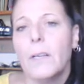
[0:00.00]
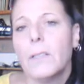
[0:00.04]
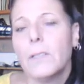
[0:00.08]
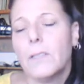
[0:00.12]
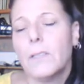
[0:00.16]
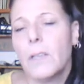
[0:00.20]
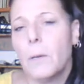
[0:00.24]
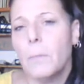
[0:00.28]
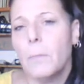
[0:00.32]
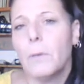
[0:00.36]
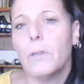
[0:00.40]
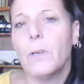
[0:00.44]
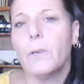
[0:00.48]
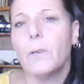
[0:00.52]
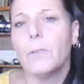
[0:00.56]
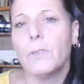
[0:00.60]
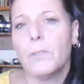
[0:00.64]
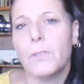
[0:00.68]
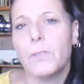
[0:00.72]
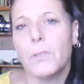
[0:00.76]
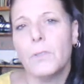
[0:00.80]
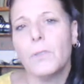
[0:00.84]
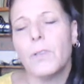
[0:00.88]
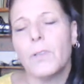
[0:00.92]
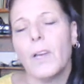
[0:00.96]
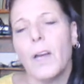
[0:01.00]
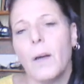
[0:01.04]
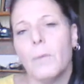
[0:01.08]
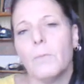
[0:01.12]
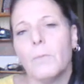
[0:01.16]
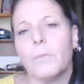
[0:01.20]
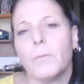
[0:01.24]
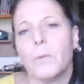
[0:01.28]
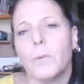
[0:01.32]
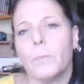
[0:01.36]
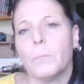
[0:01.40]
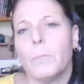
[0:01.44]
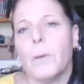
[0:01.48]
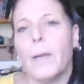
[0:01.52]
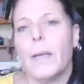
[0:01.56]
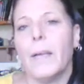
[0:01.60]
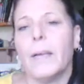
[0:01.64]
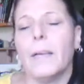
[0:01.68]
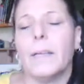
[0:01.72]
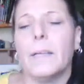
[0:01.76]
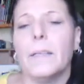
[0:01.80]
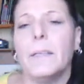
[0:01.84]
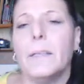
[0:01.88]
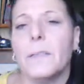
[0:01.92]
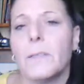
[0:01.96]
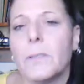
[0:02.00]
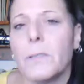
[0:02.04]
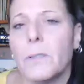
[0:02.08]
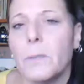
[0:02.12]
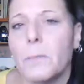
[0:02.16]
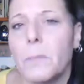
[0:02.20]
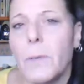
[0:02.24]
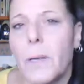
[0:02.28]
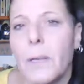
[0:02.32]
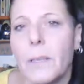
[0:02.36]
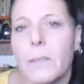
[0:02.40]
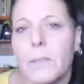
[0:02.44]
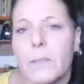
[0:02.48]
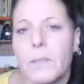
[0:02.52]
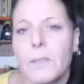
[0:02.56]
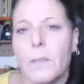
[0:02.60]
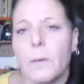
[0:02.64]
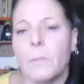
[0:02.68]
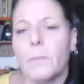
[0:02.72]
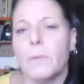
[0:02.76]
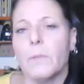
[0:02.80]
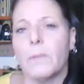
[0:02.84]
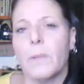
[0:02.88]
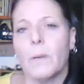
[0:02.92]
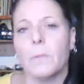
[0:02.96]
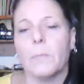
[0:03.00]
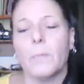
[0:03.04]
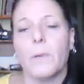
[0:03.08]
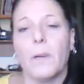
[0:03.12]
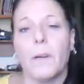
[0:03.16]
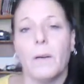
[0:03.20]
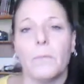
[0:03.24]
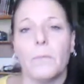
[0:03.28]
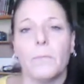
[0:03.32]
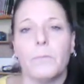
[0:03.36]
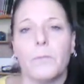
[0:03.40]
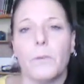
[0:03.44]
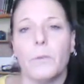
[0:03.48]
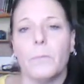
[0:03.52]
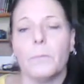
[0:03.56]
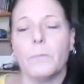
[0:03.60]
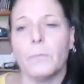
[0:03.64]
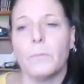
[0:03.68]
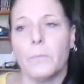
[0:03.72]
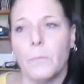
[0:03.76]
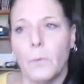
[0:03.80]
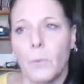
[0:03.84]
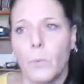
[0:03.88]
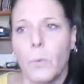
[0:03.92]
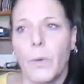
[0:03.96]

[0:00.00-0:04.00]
some of those do come from paganism and some of them come from